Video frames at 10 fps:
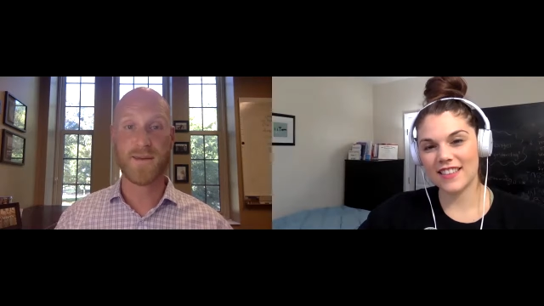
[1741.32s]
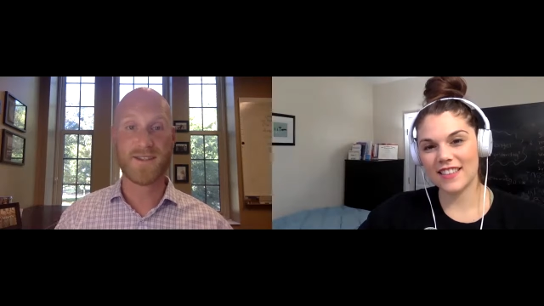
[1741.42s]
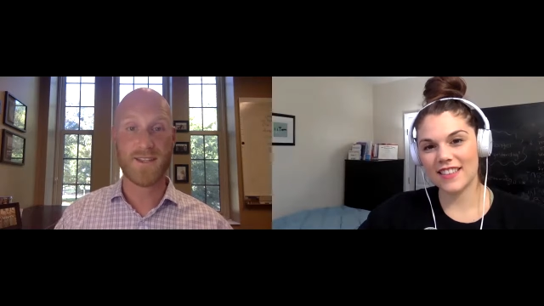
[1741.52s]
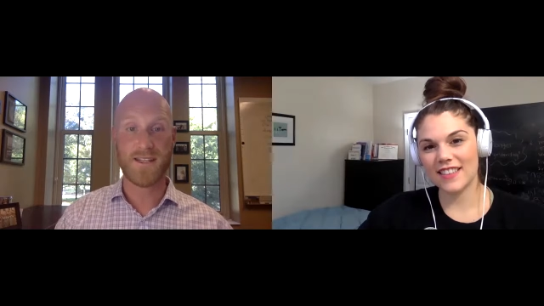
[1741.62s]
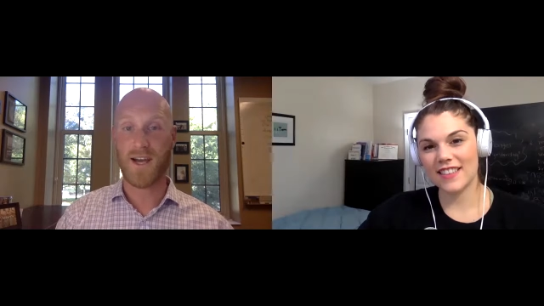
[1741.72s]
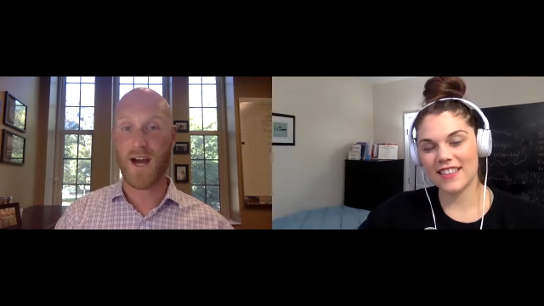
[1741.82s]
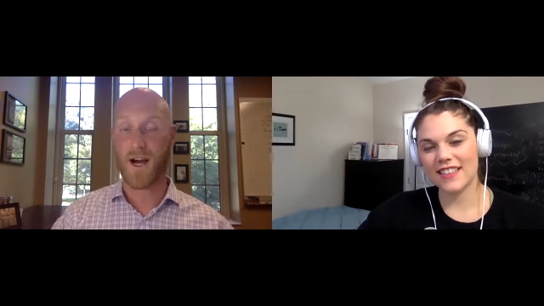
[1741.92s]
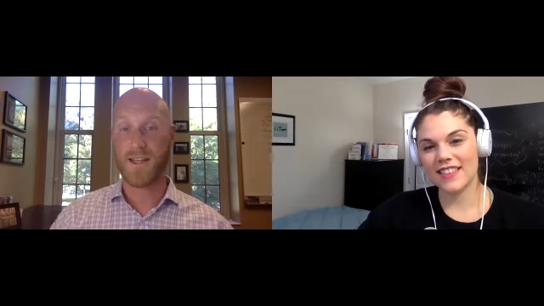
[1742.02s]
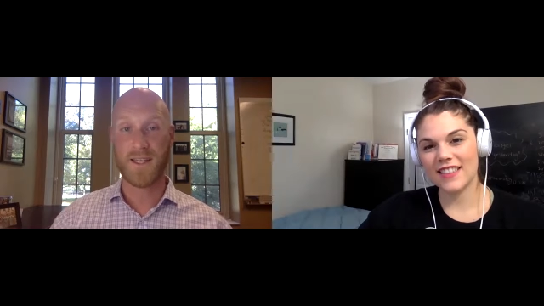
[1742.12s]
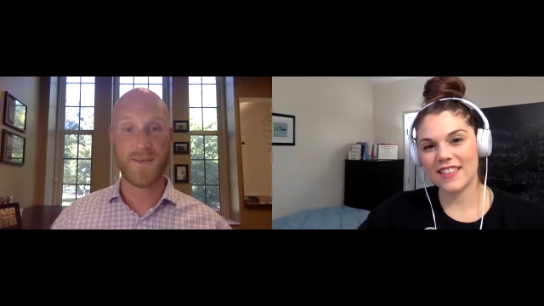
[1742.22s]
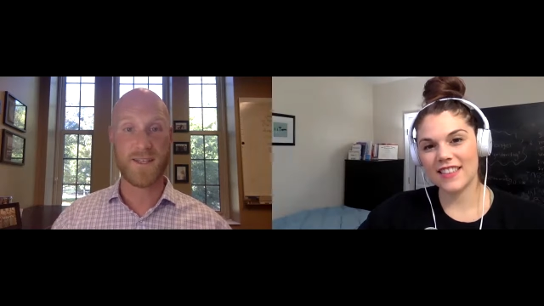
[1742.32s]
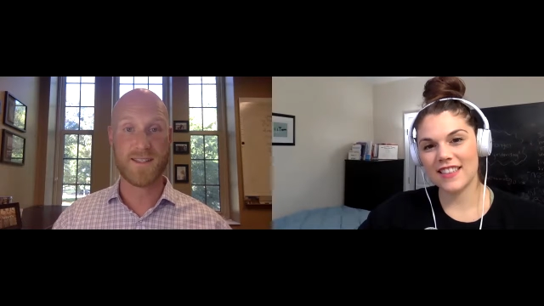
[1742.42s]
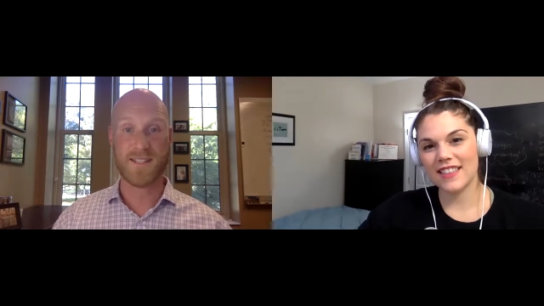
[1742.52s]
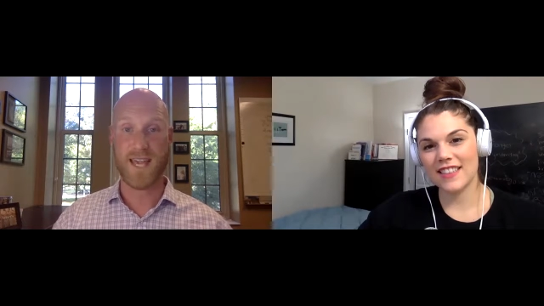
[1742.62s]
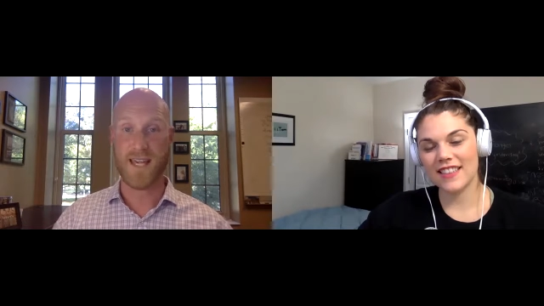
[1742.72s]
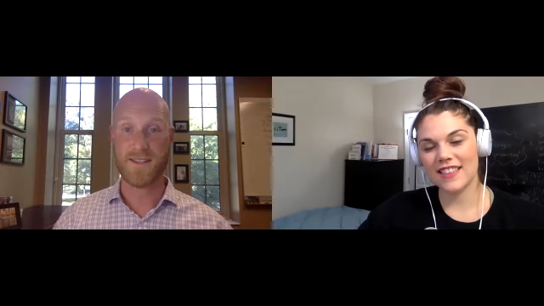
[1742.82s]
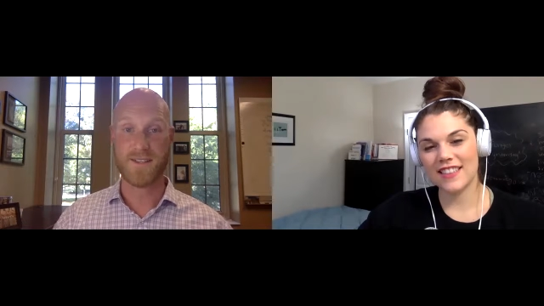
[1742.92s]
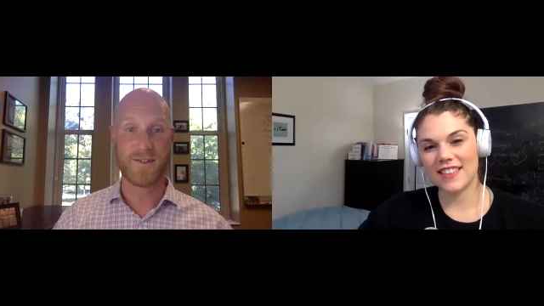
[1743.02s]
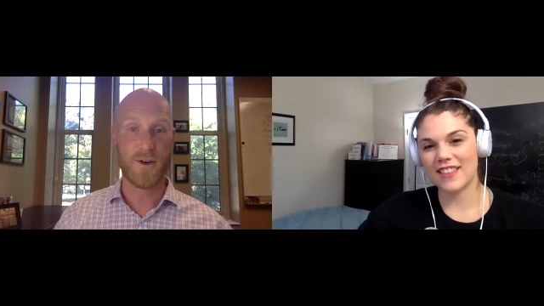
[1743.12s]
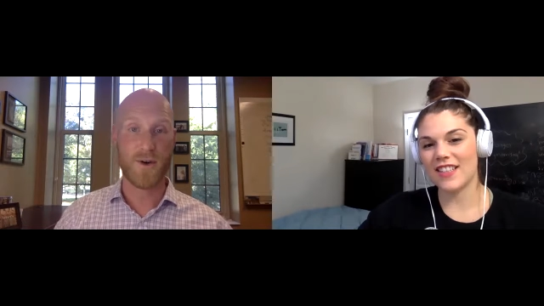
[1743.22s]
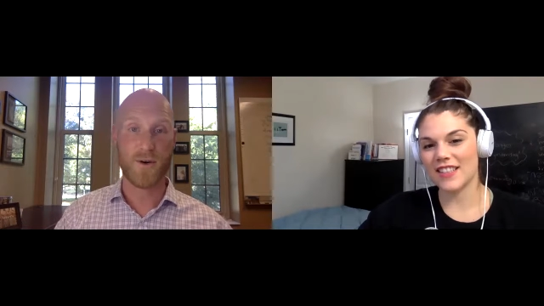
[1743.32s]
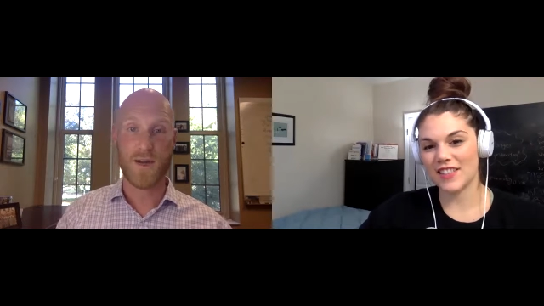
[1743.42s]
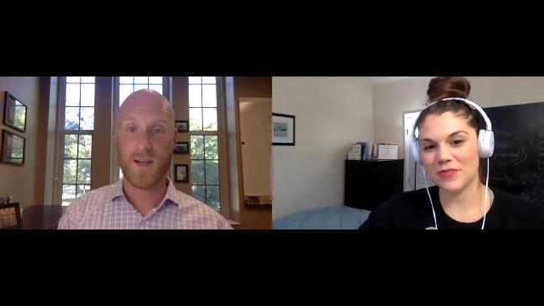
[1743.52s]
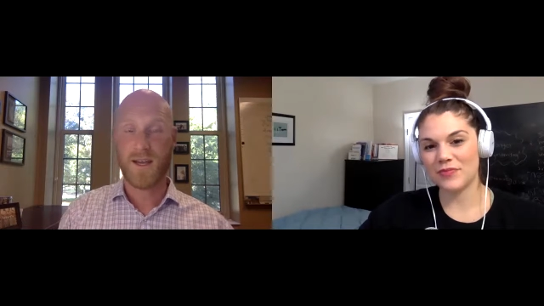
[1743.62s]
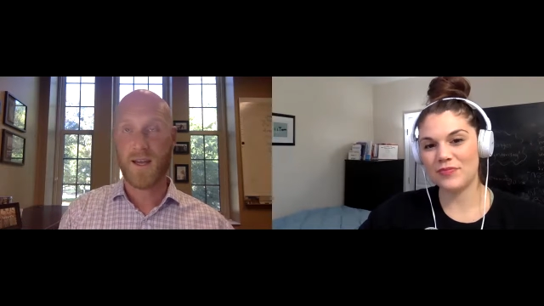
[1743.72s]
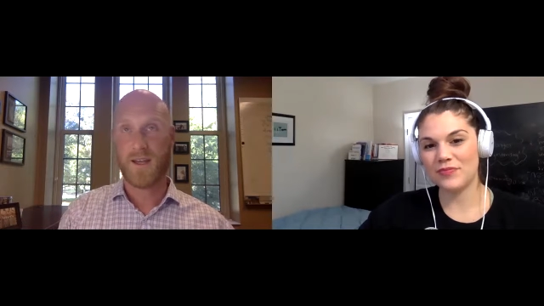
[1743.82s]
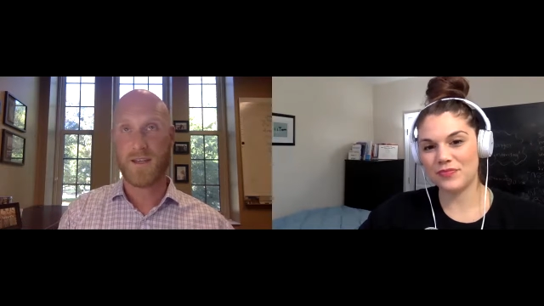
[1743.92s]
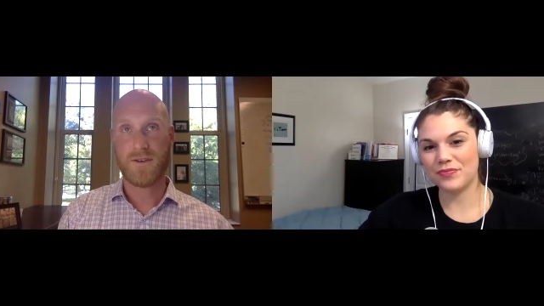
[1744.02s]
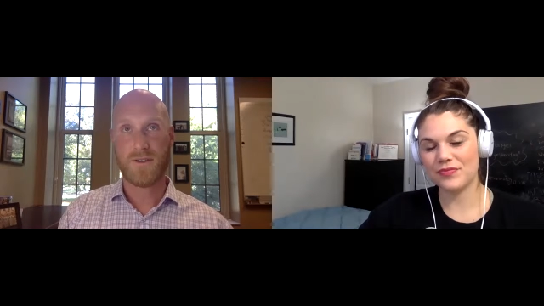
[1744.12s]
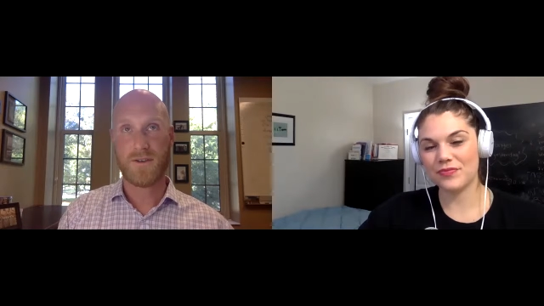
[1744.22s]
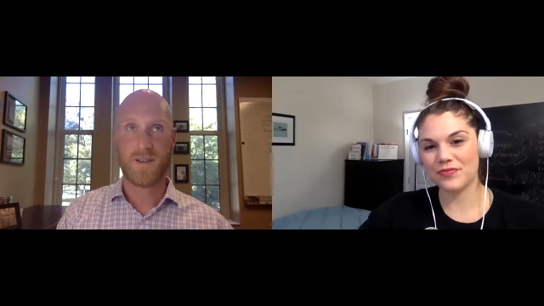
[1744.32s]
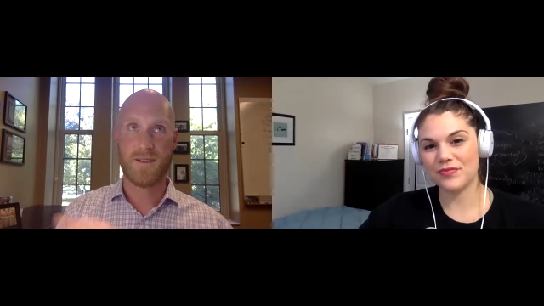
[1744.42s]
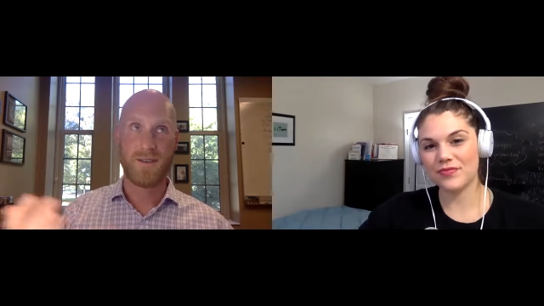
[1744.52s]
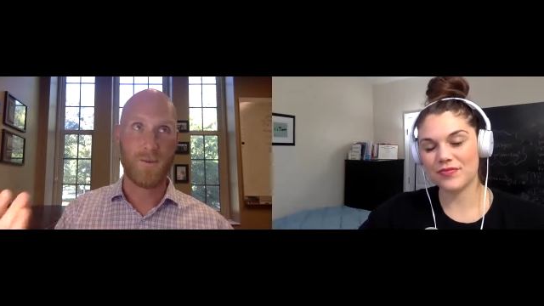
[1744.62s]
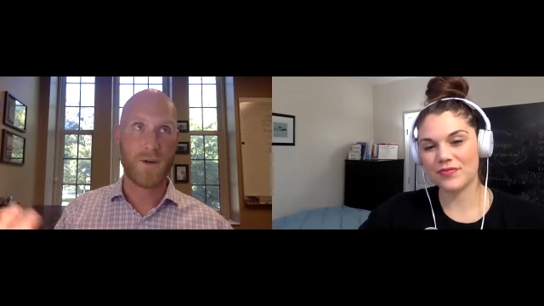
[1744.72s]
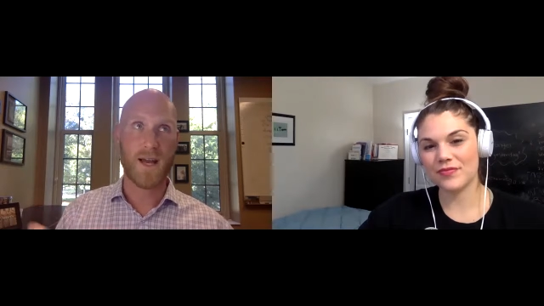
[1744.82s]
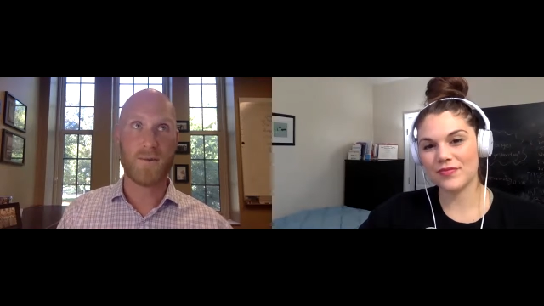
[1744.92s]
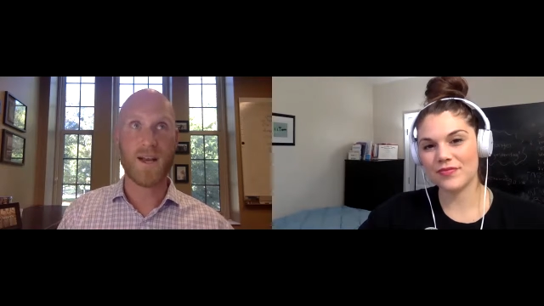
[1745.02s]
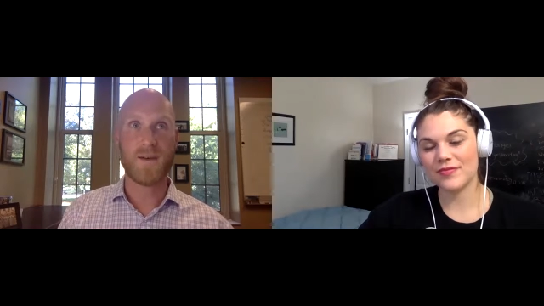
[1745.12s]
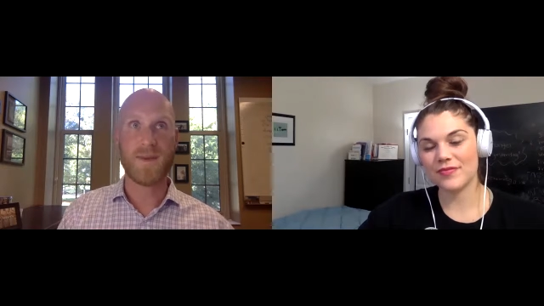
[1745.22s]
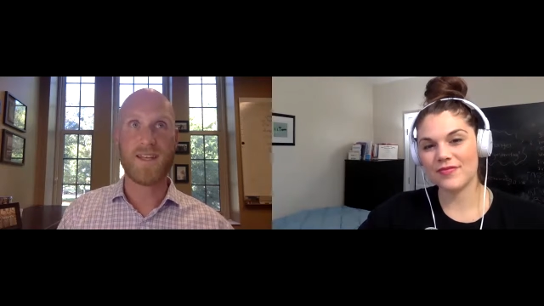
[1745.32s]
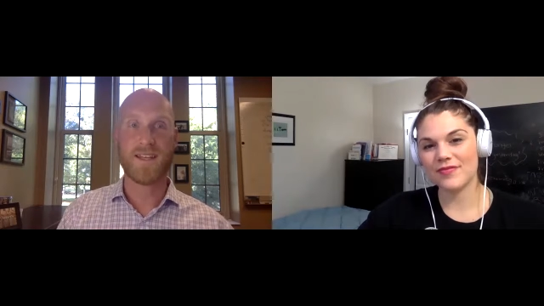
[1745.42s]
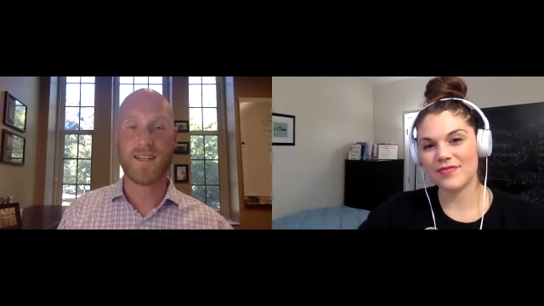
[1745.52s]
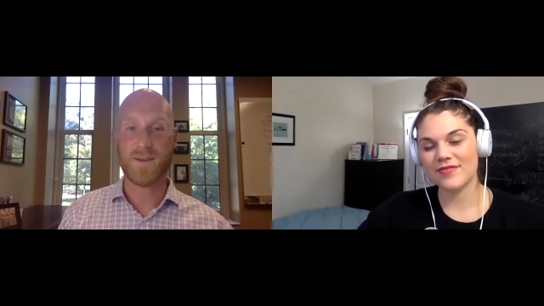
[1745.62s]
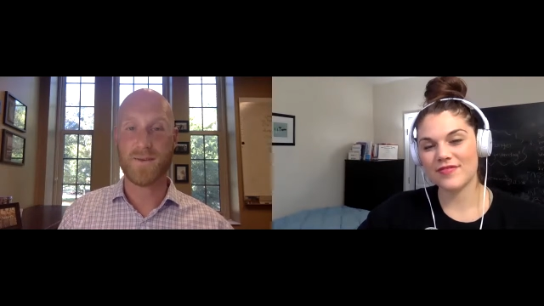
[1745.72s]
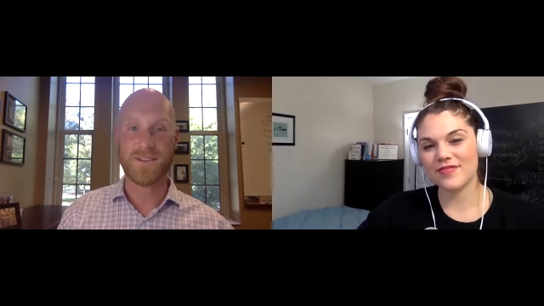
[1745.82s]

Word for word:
Speaker 1: it's, it's unlimited scans. So you, I mean, we're not recommending that you would